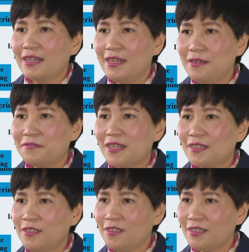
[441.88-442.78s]
If the
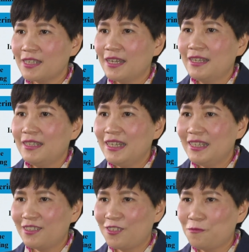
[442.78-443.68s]
goods
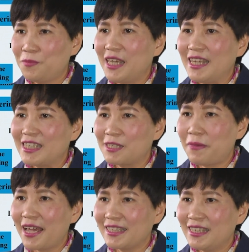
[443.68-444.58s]
need to be
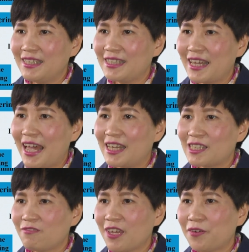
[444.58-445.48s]
inspected
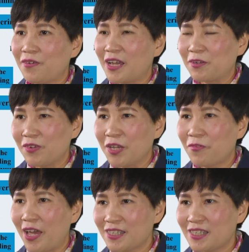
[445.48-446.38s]
as
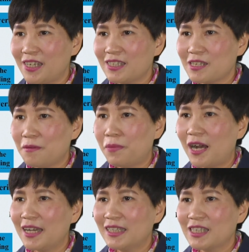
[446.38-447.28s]
requested
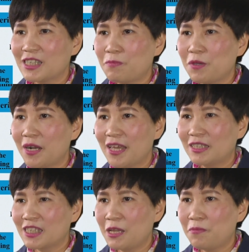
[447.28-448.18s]
by the
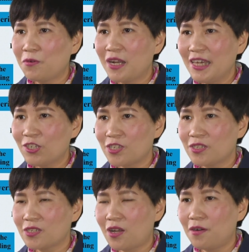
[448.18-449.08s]

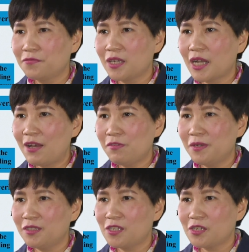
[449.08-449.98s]
stipulations of the
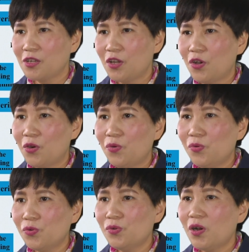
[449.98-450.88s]
government
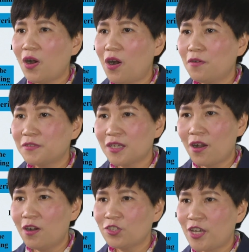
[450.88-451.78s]
or of the
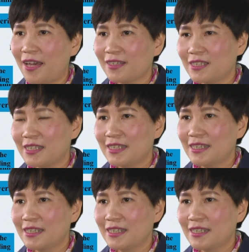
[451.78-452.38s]
contract,